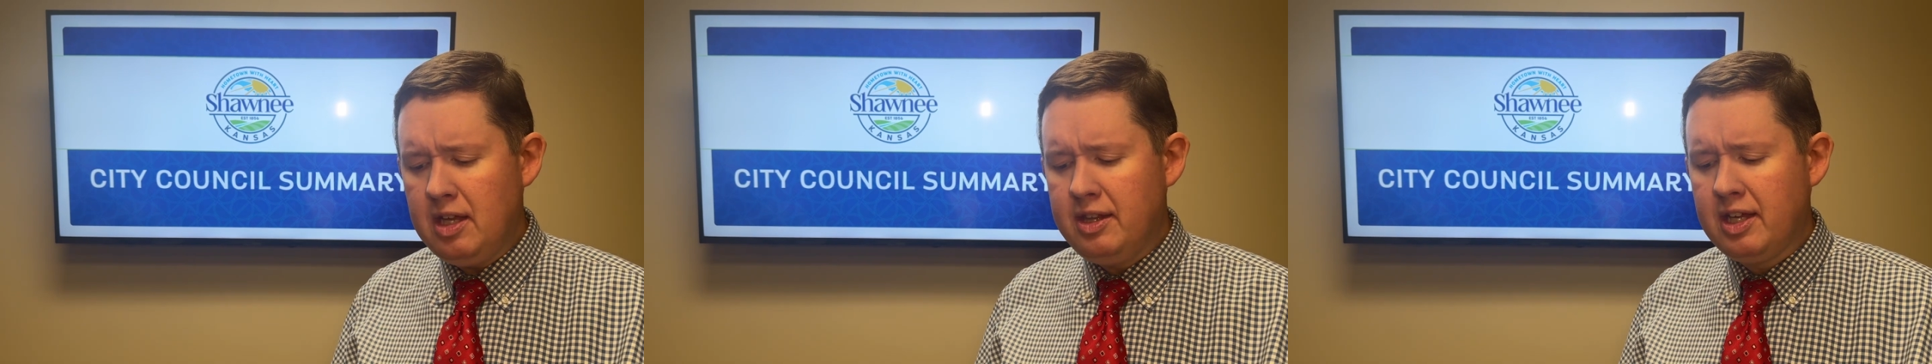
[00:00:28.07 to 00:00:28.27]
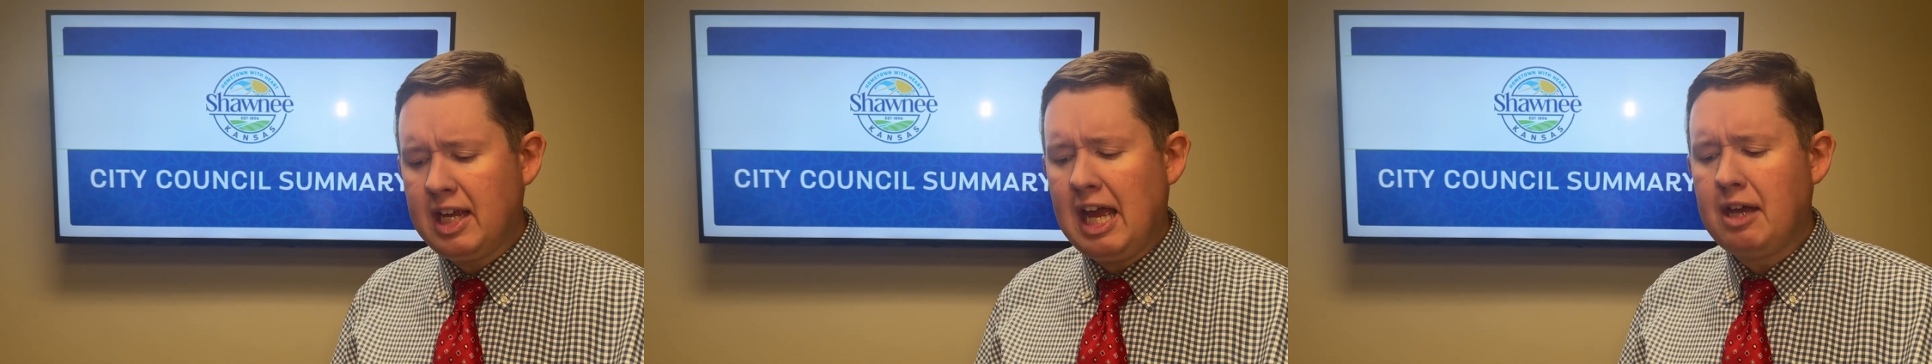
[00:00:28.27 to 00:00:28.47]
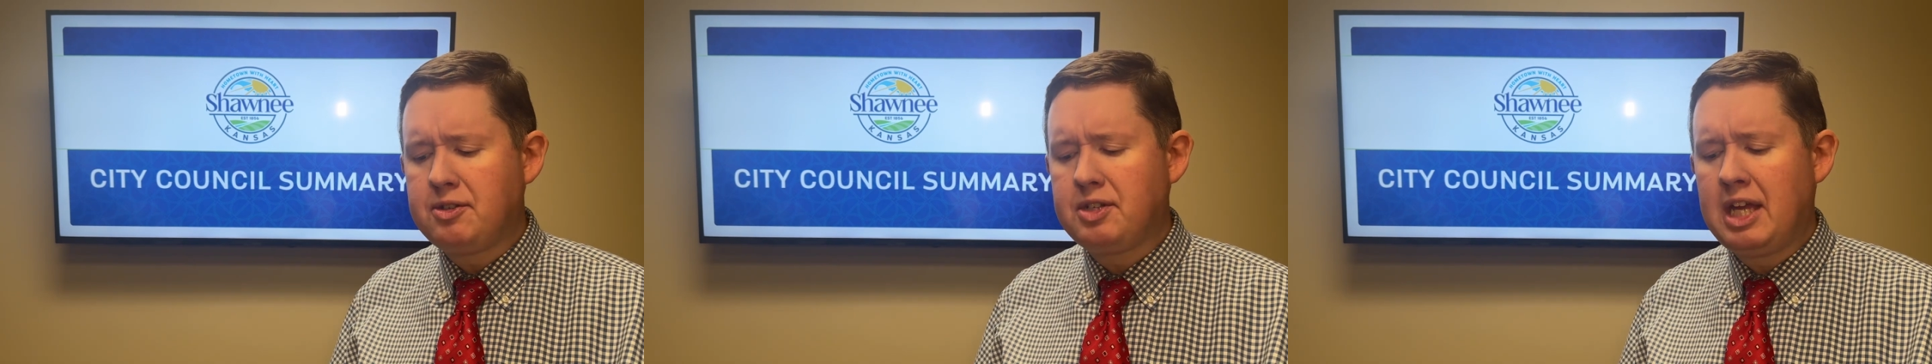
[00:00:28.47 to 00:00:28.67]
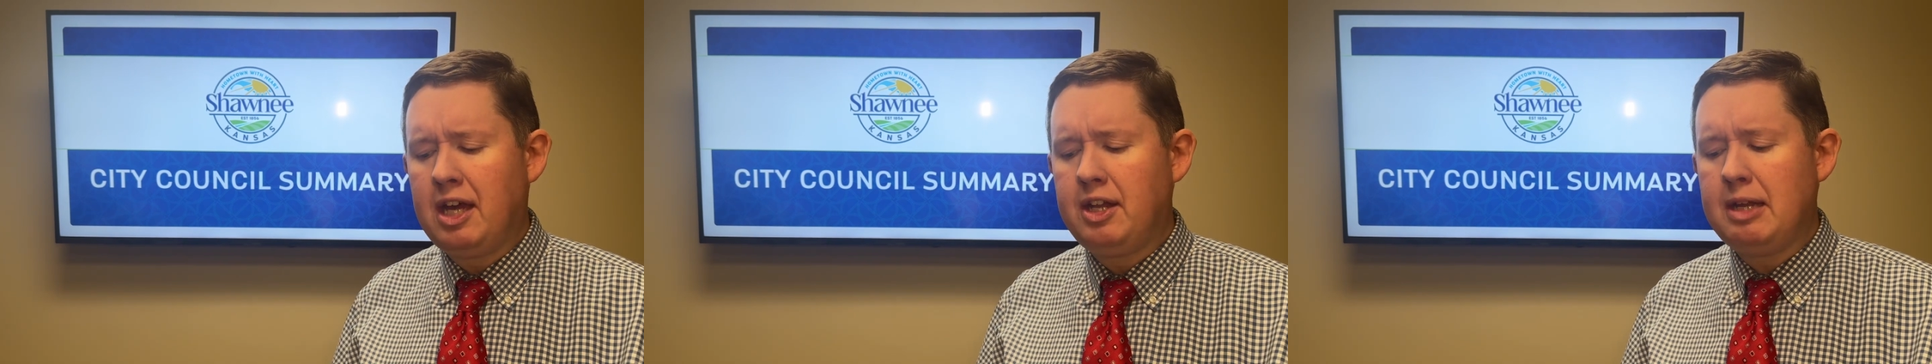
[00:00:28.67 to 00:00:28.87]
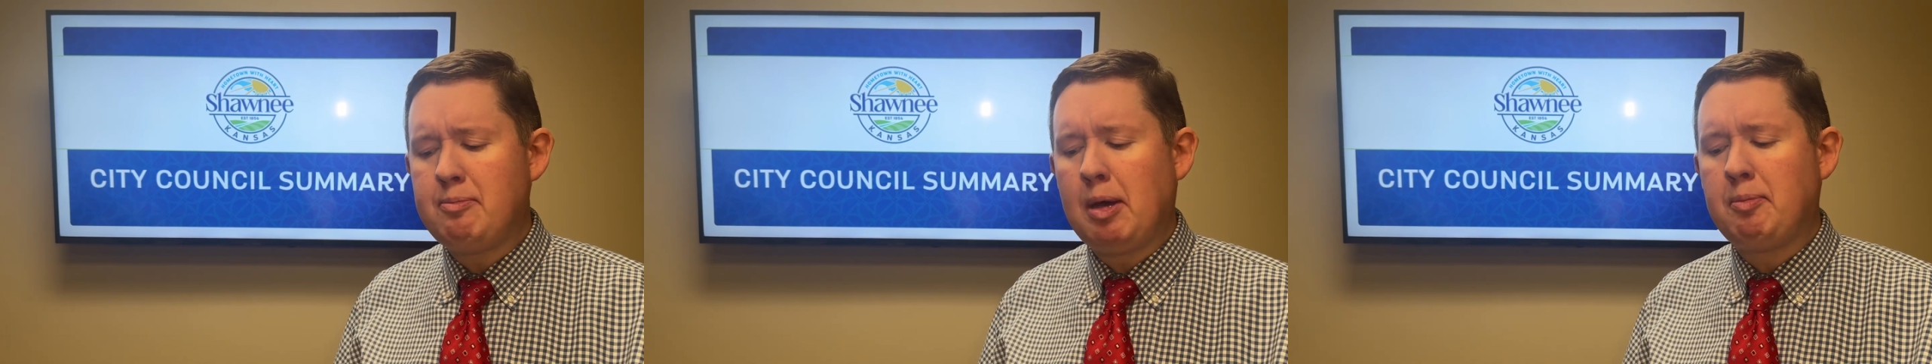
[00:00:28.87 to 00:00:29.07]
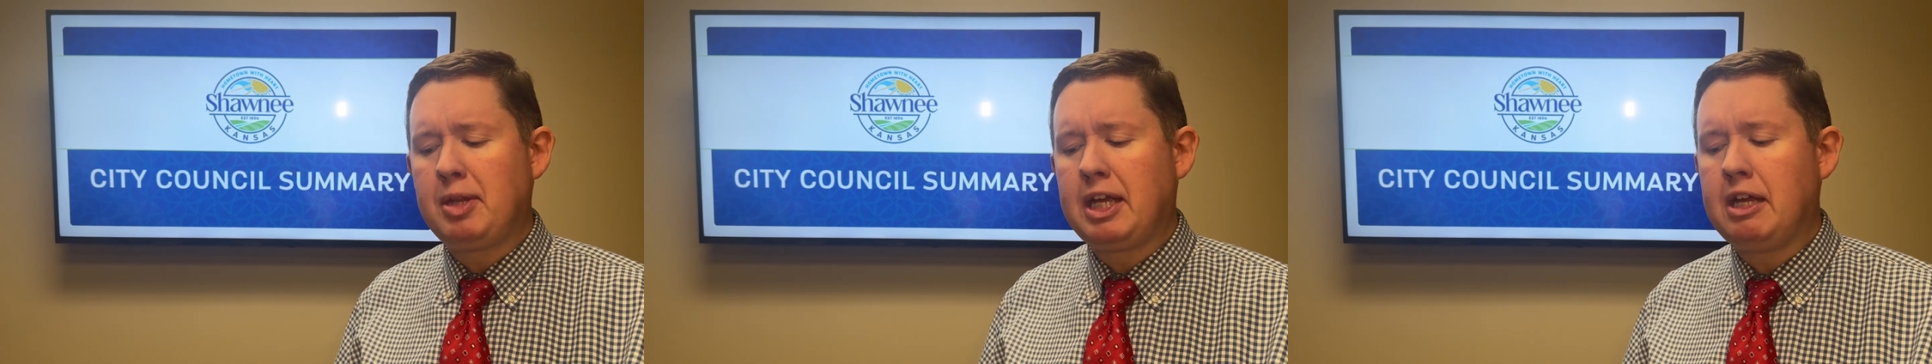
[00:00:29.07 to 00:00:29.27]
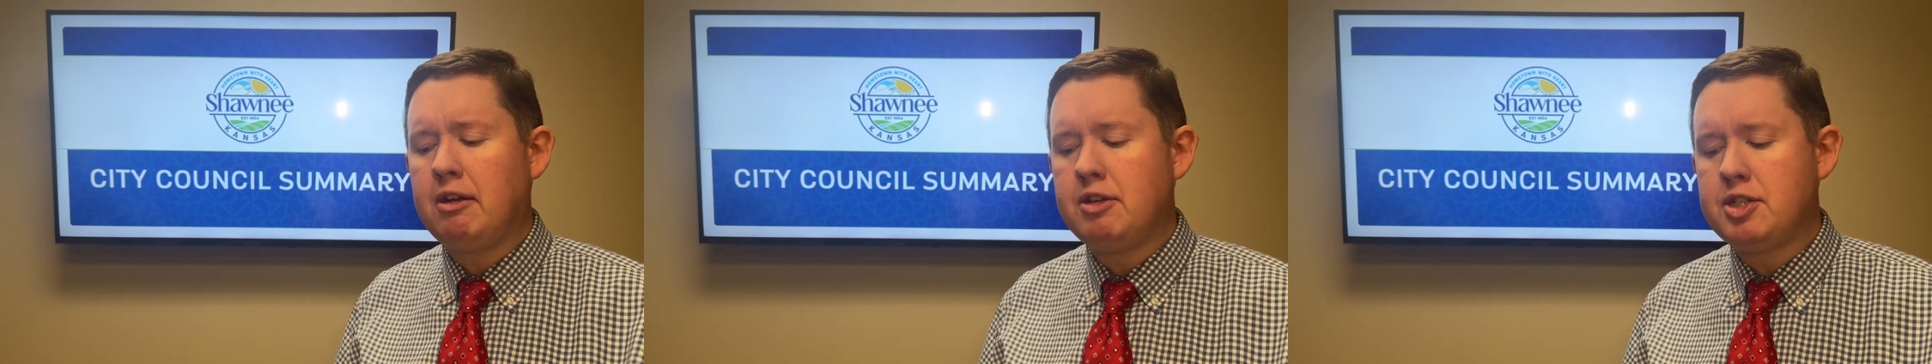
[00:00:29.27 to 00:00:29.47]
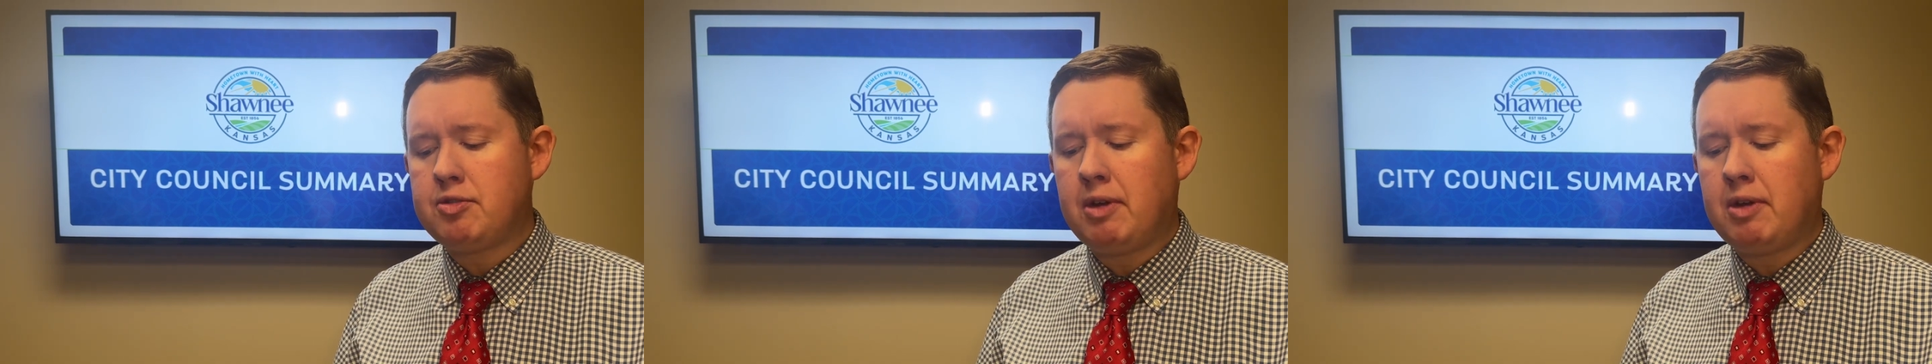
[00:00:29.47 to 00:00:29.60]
The Council held a public hearing